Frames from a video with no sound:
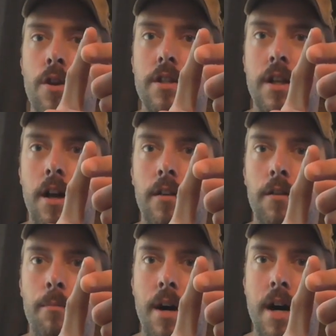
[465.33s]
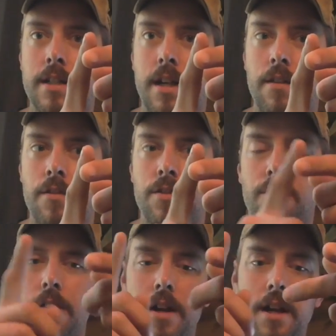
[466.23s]
choice of color or box out of those
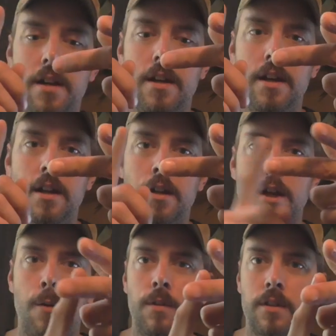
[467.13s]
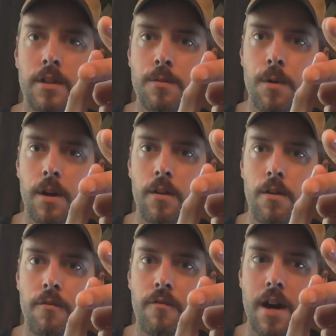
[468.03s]
3. They'll come with the
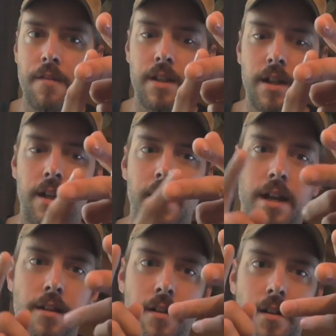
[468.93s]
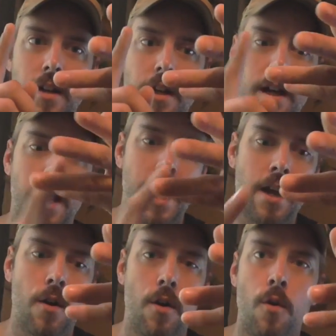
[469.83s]
spring-loaded 510 connector,
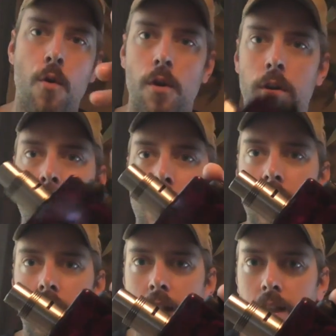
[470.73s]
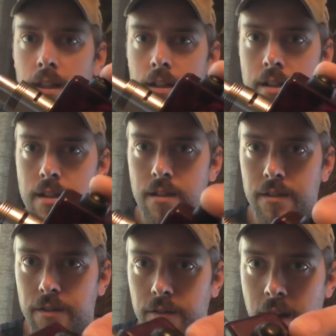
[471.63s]
a horn button like this
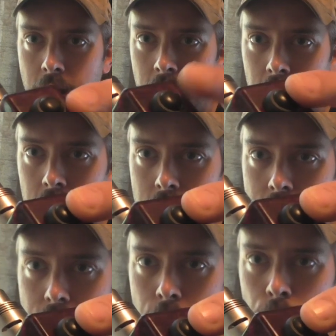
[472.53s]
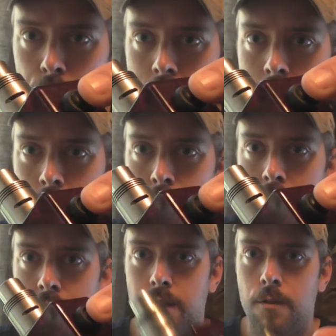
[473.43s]
right here, just your old plain old
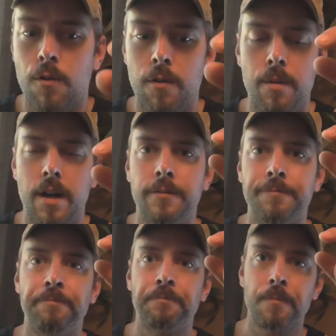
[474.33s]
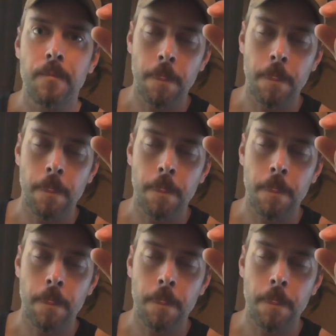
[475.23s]
basic horn button.